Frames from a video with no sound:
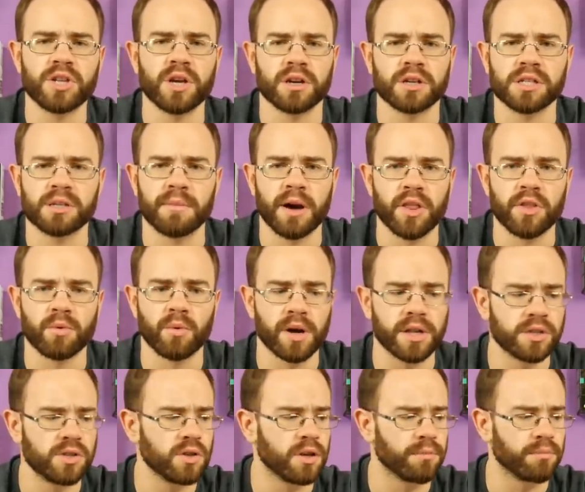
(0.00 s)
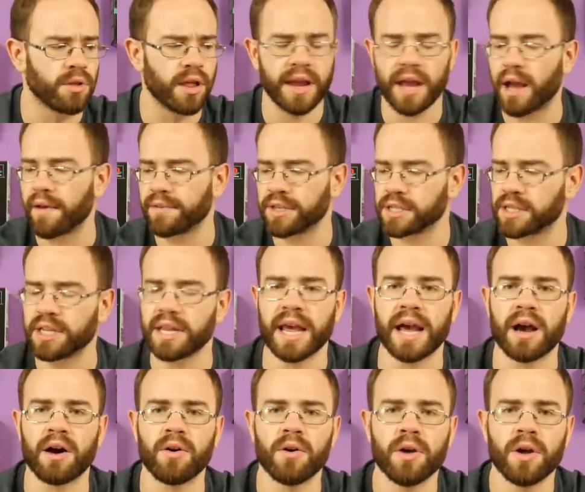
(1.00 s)
There are some other ones you can play, obviously,
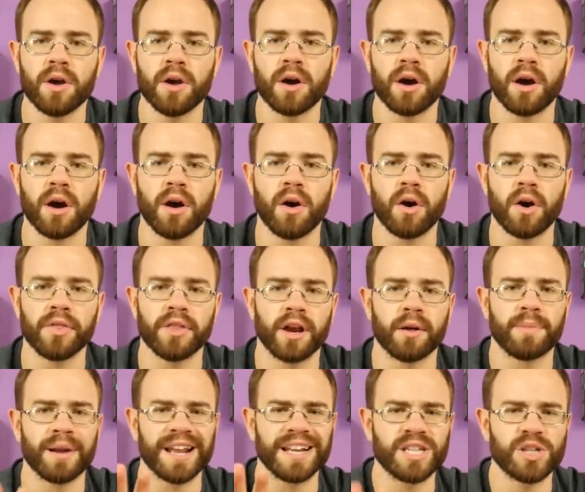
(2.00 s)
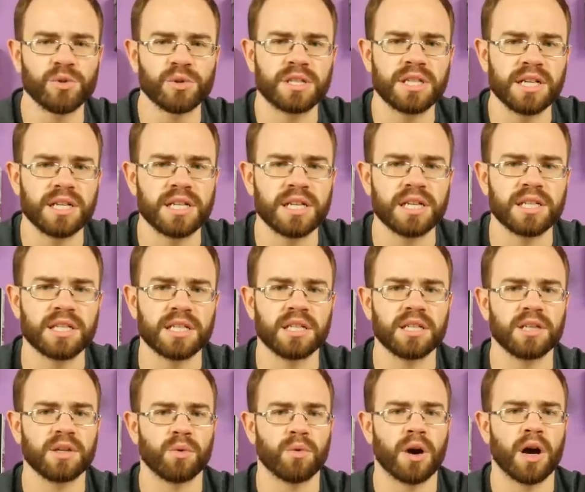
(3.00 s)
now uh, on there, but I do see
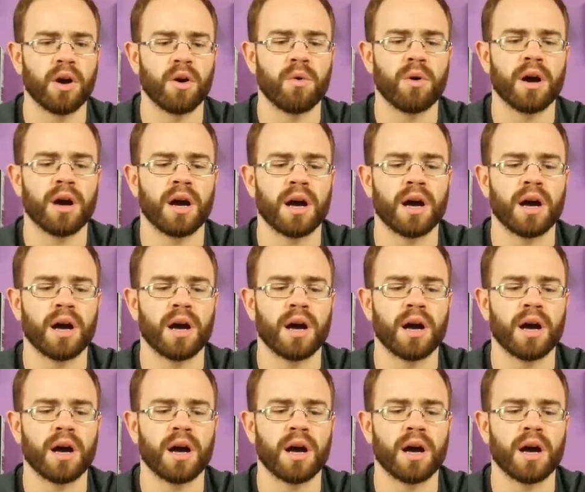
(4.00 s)
DCUO.